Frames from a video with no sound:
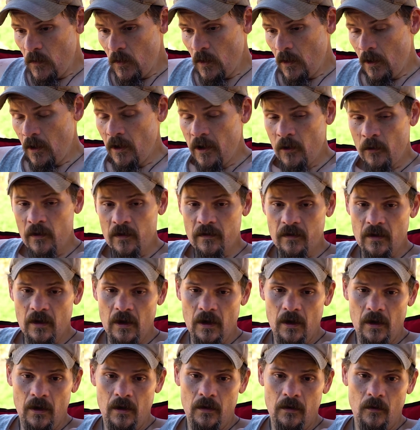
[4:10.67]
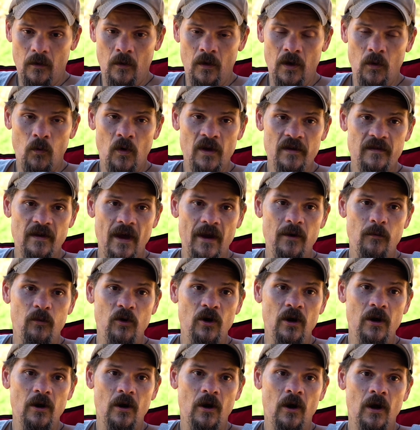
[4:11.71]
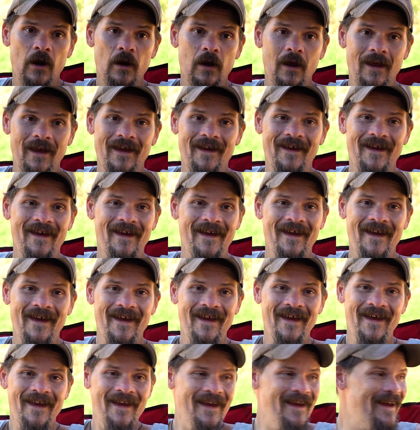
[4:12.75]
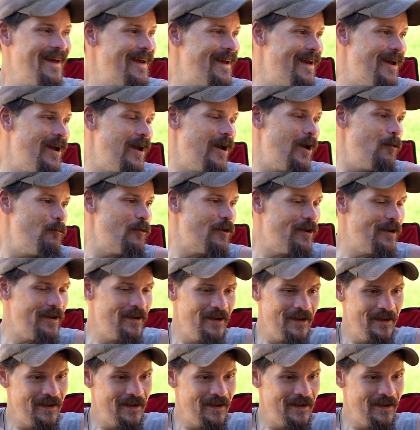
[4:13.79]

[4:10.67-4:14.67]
Oh, there was only one side to put it on, but